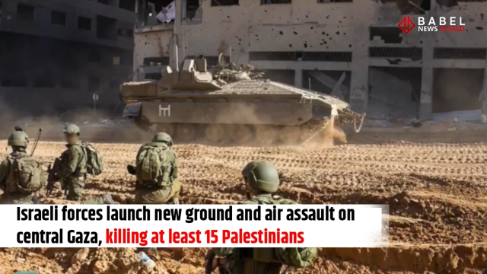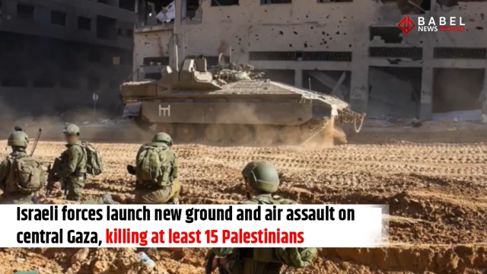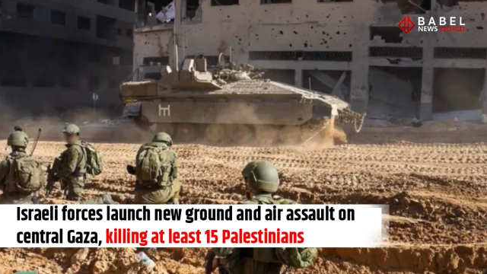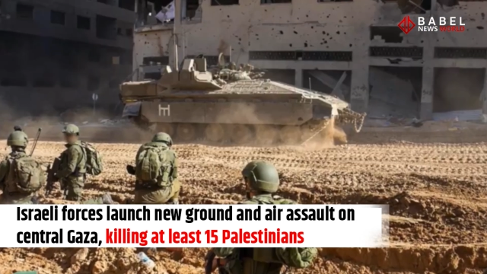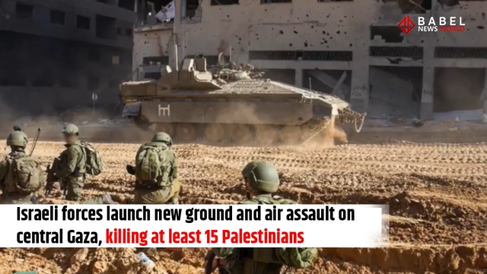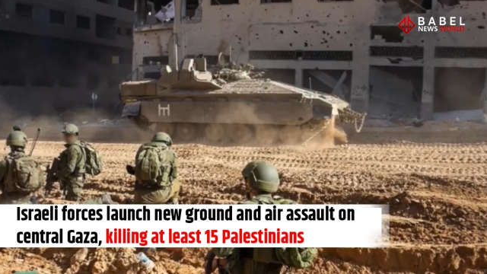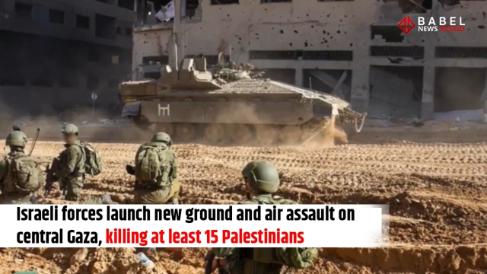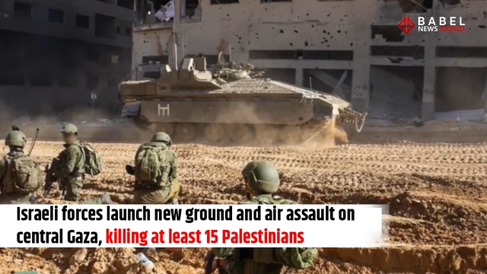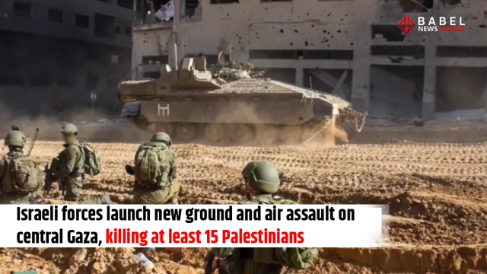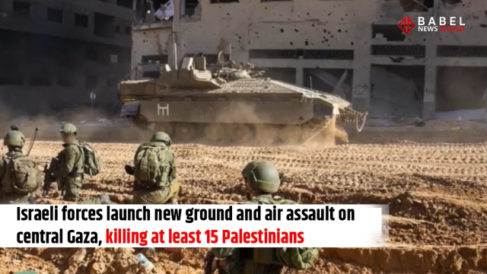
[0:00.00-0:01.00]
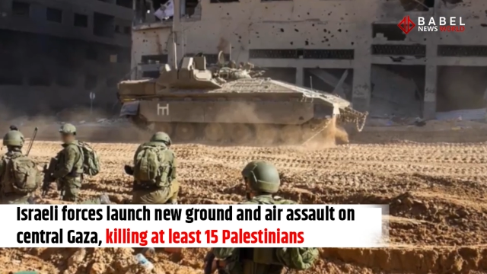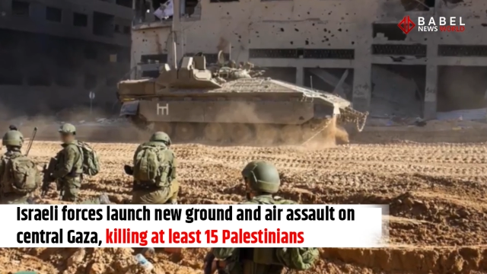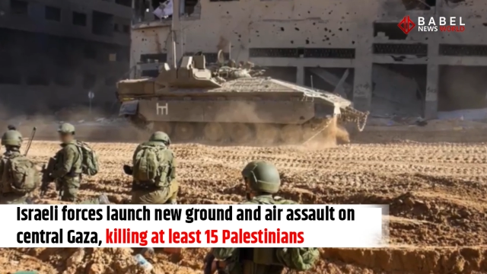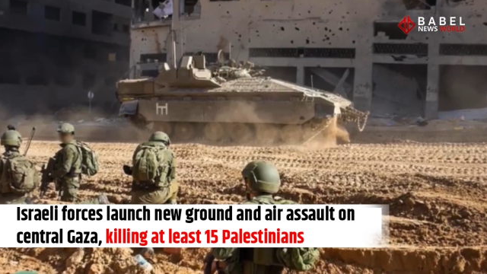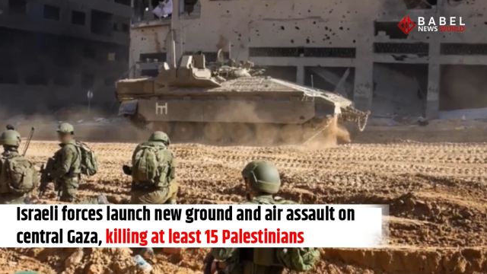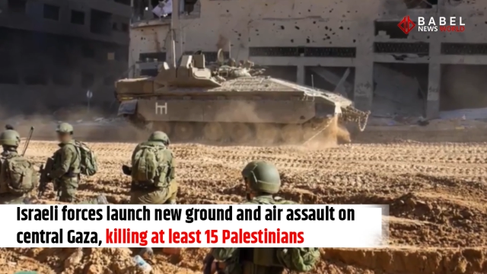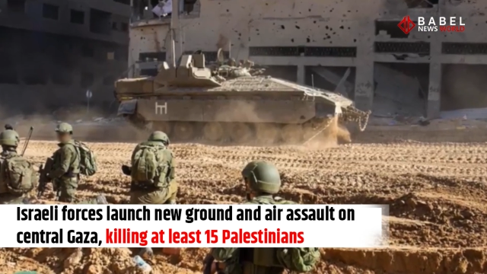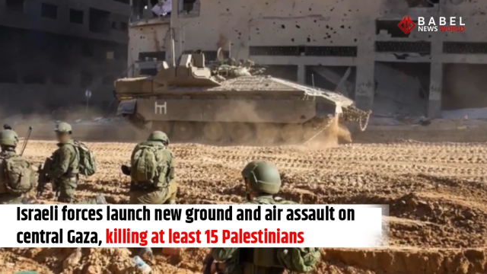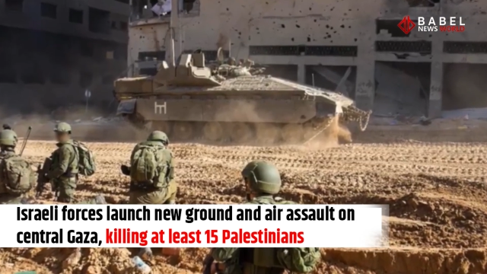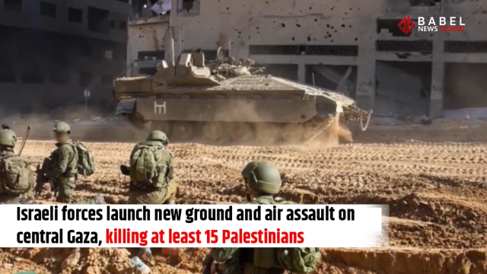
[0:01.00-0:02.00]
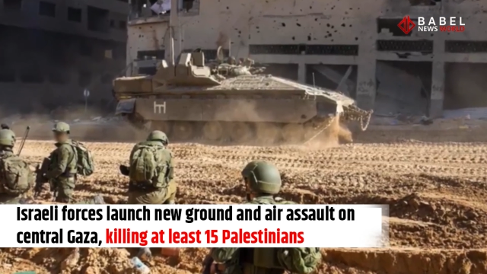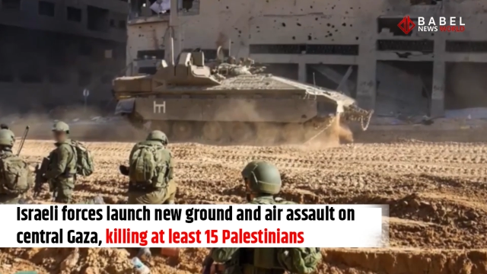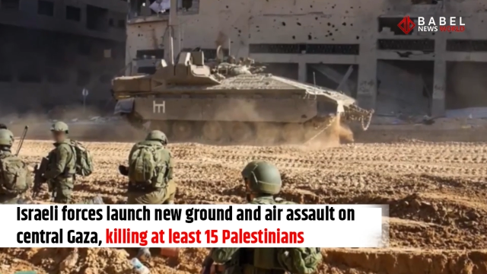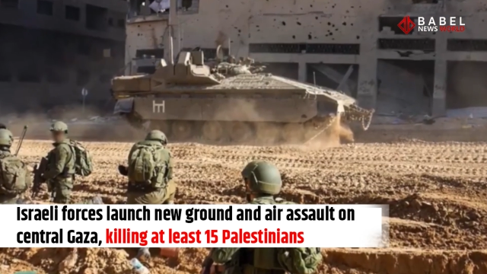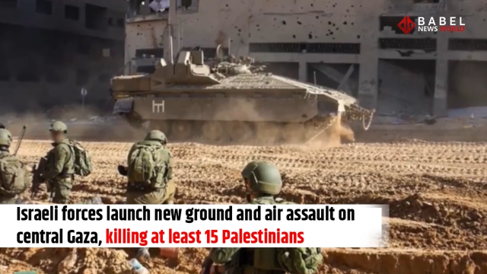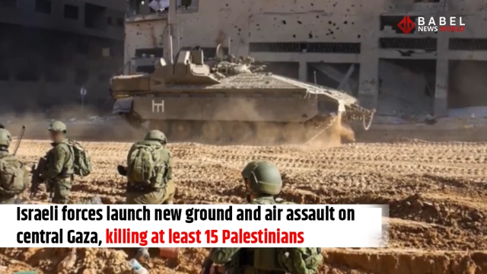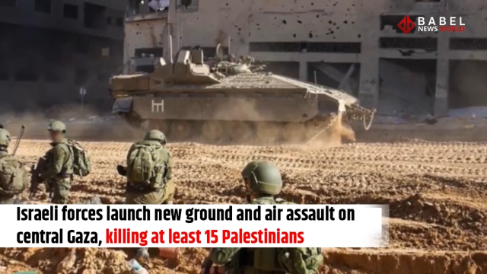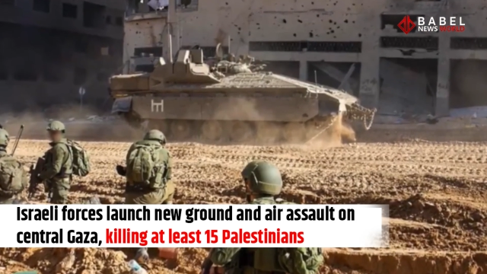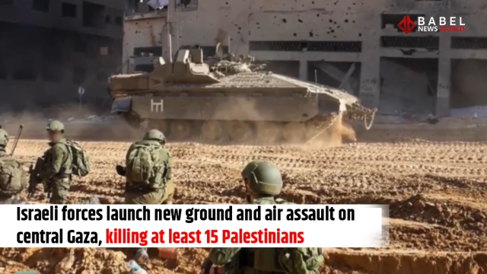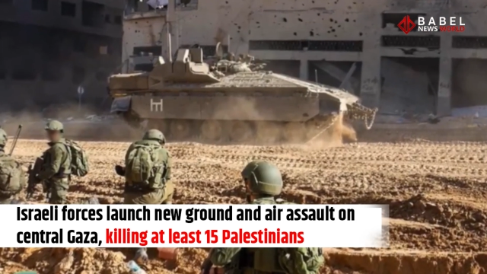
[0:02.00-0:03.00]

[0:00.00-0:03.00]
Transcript: [unreadable: no face in view]